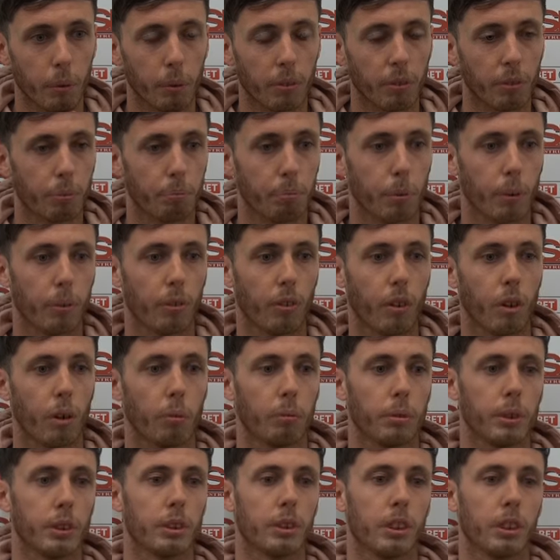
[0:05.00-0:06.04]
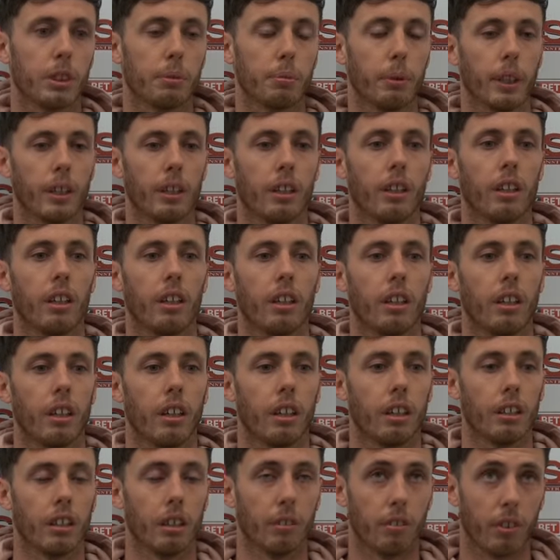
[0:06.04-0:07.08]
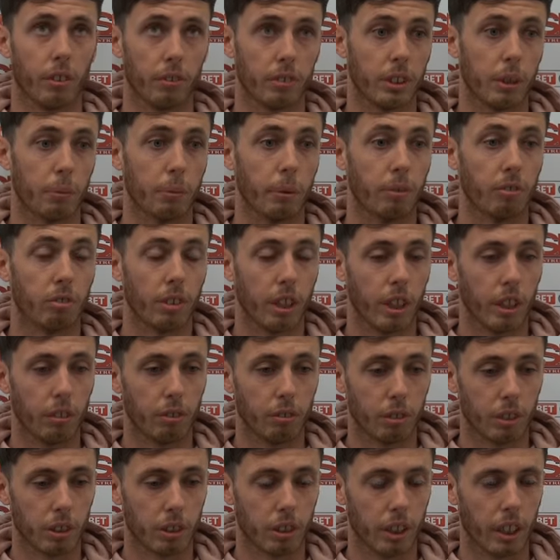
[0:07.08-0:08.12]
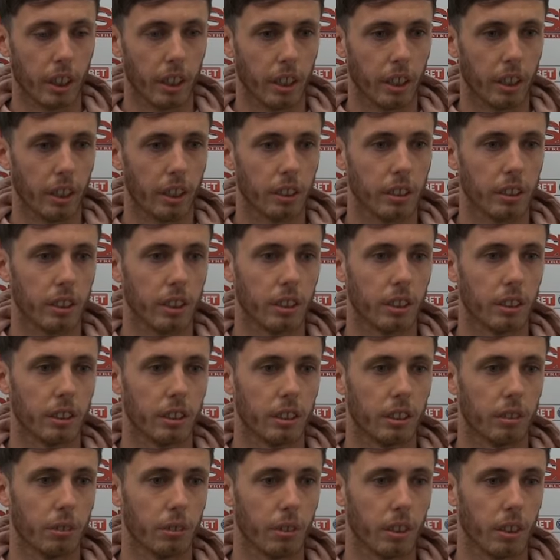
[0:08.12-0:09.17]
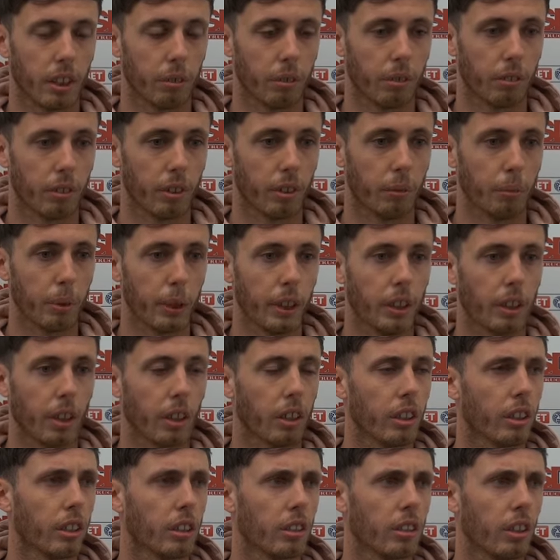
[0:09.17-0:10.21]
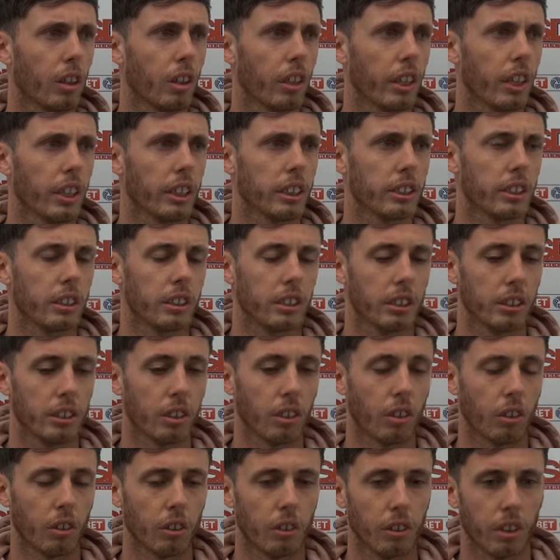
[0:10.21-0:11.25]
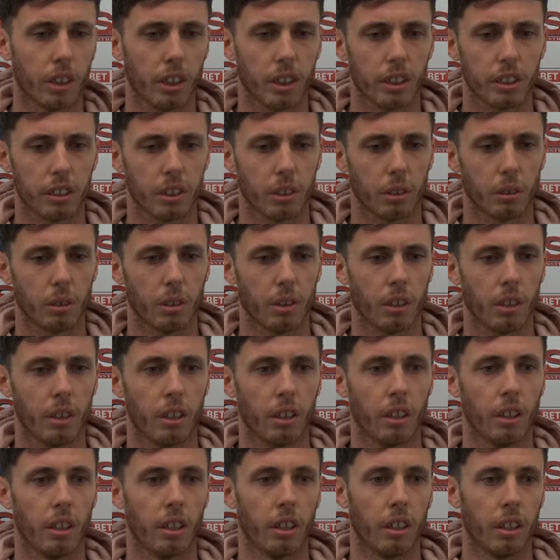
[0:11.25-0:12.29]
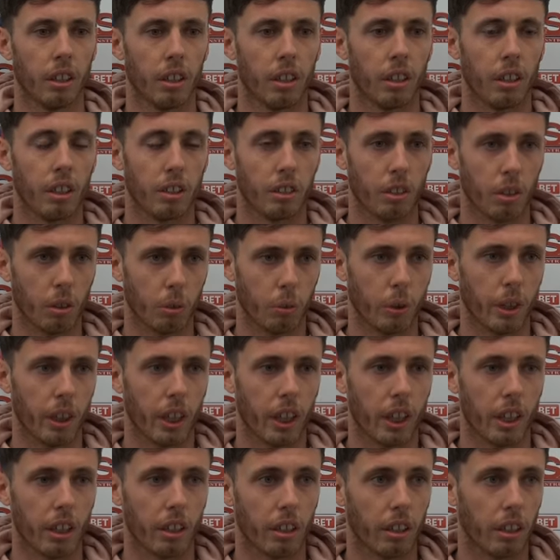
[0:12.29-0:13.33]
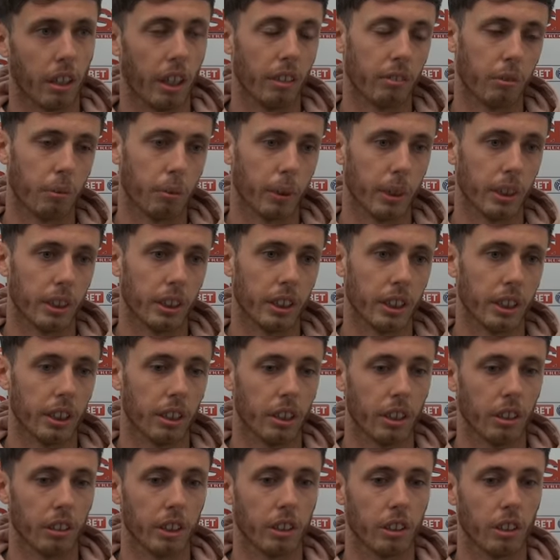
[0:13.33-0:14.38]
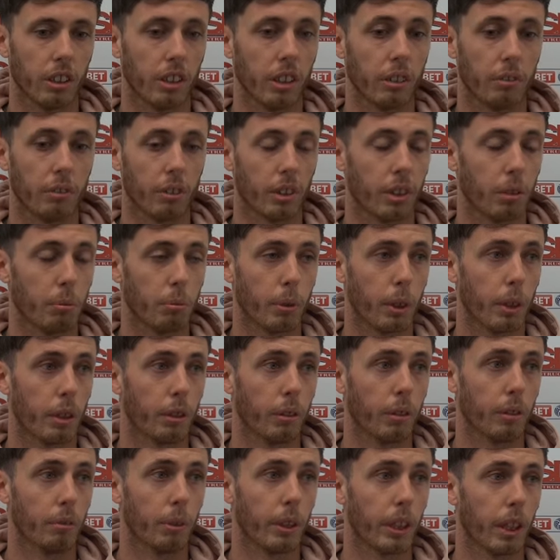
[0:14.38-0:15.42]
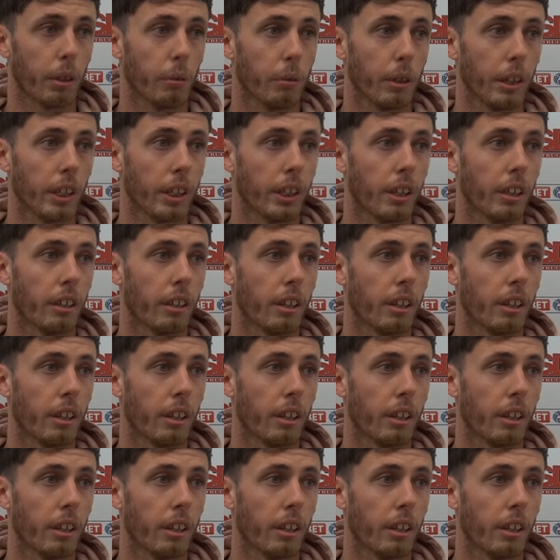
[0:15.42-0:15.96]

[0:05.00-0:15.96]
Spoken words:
a performance. They've obviously been really frustrated here since, I think we've only beat Doncaster since the turn of the year. So, no, we are. Everybody's in there excited for tomorrow and we can't wait.